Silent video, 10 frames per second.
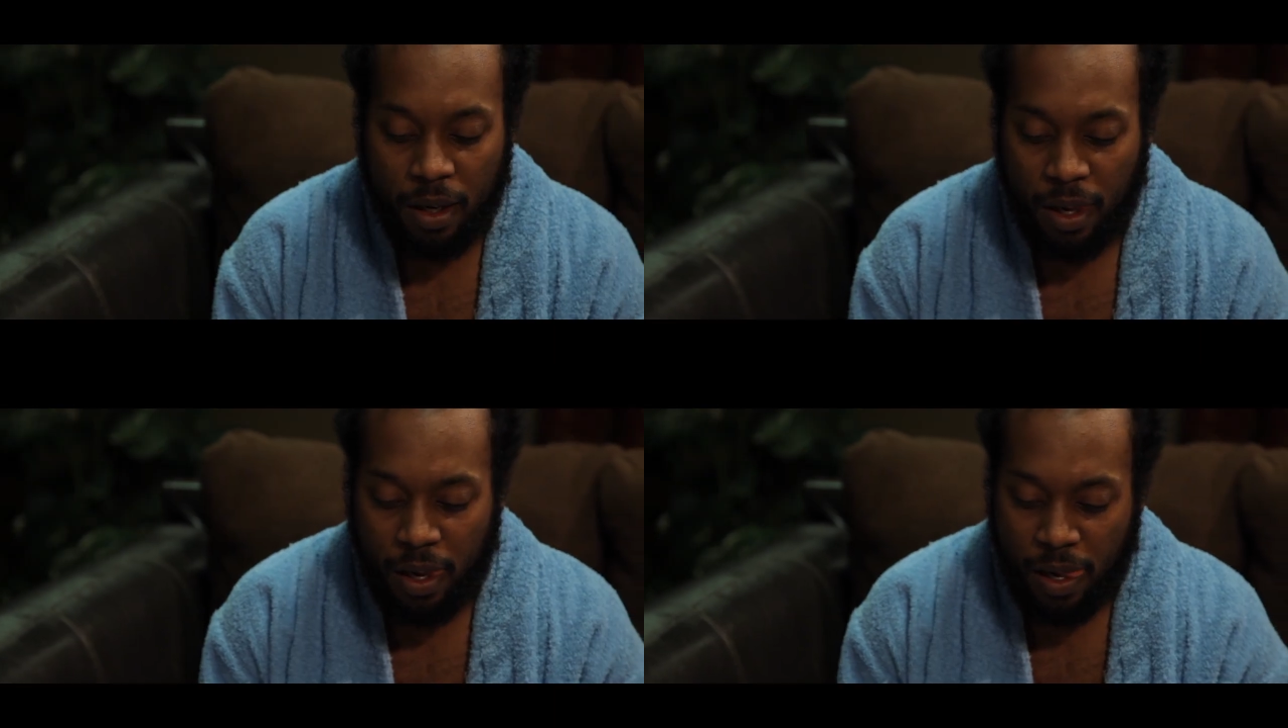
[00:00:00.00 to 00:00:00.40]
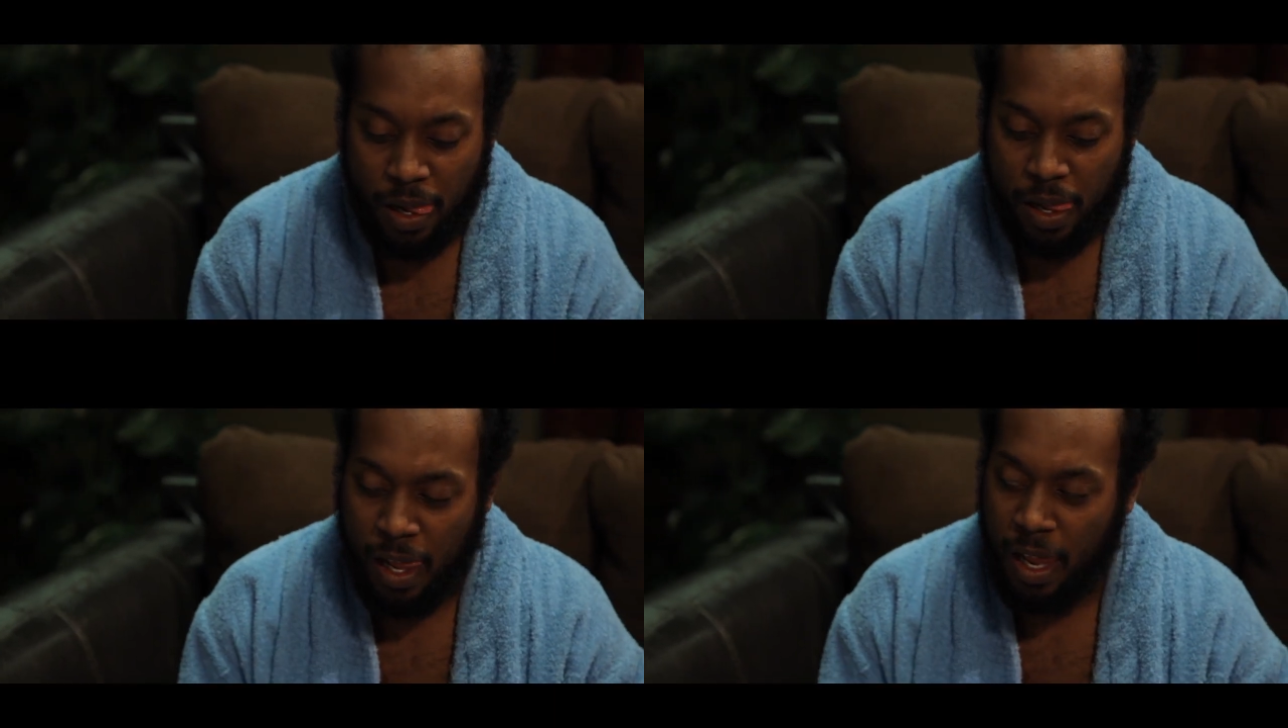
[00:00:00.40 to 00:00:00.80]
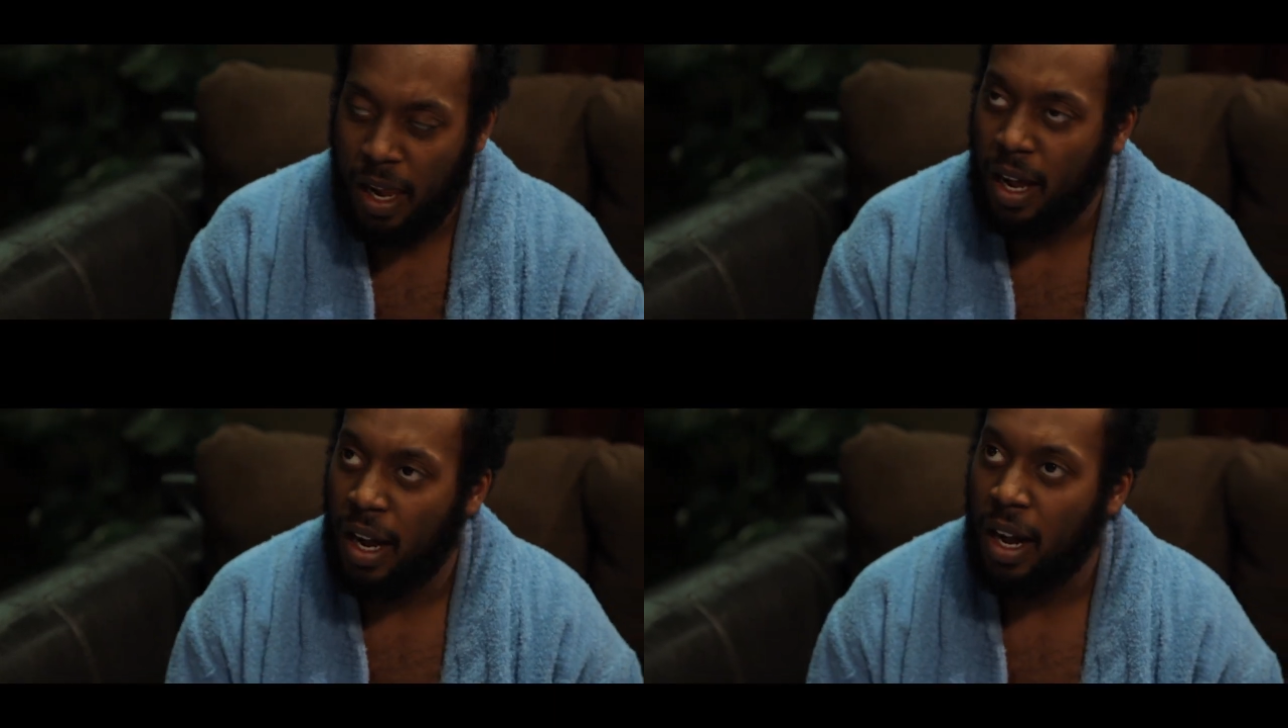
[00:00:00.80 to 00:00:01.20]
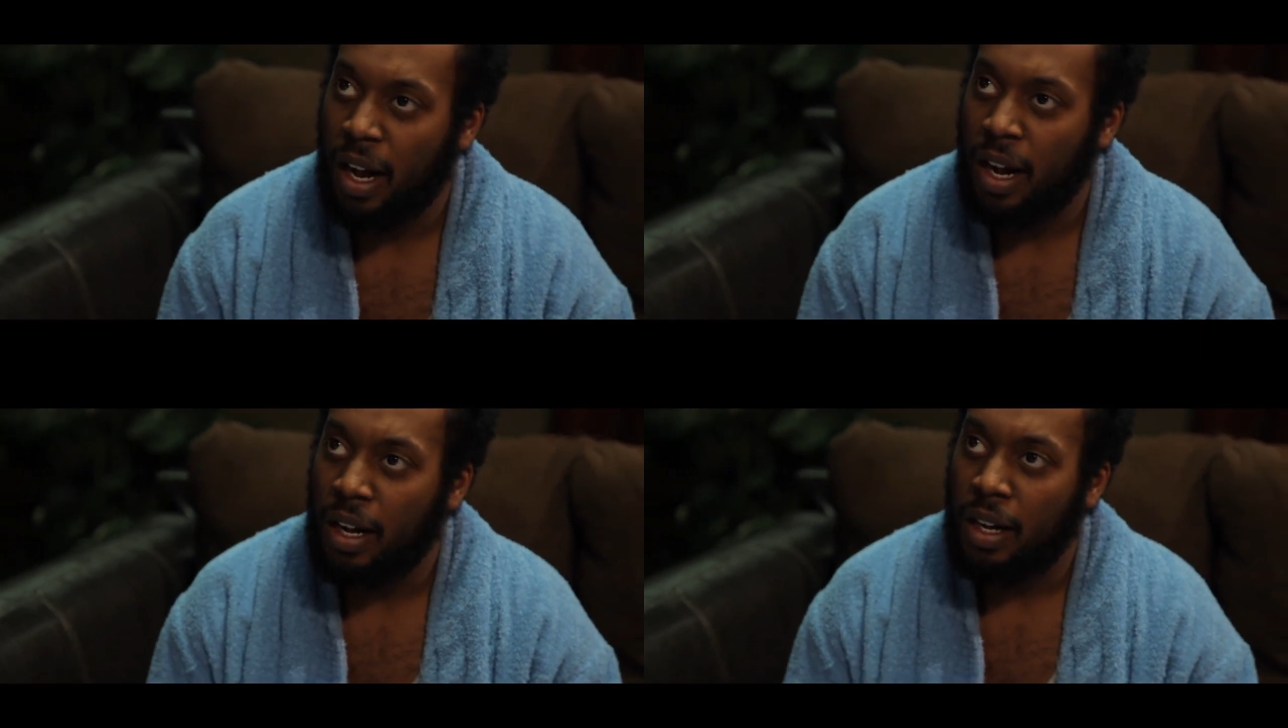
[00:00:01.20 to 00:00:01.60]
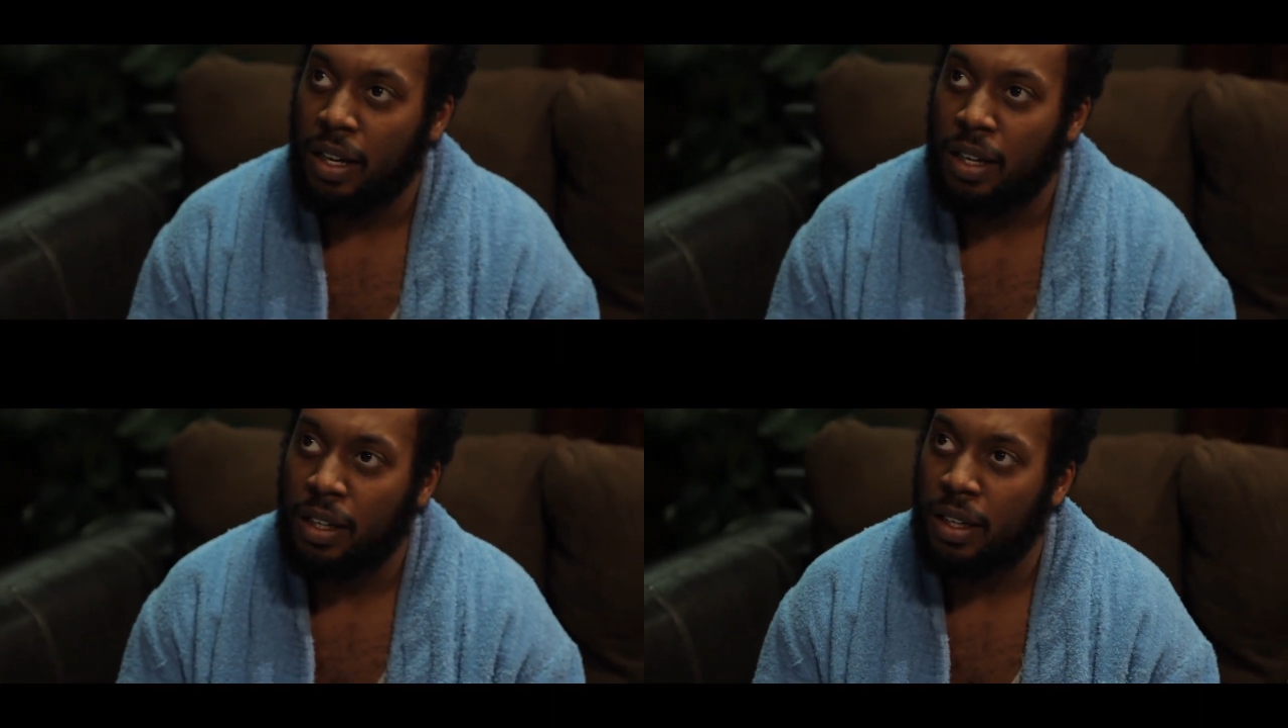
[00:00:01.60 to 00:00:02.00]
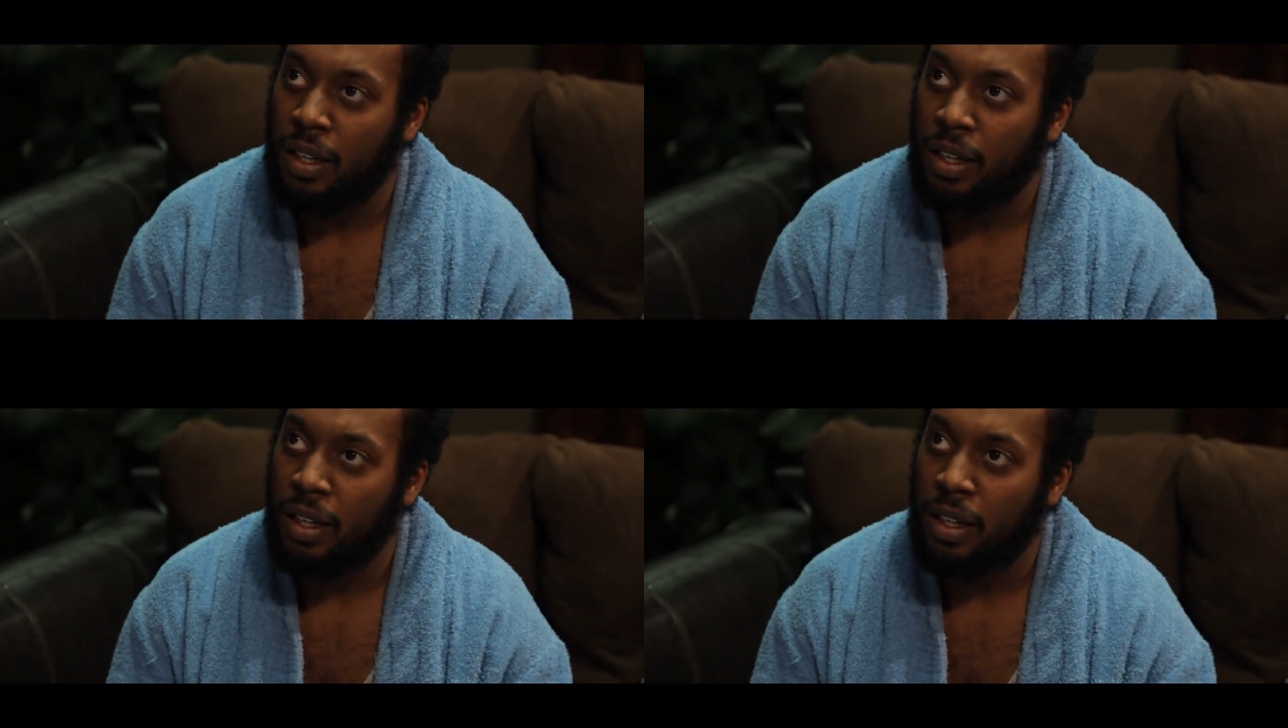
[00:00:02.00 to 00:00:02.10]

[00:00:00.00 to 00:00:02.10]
old man Primo could twist your shit up,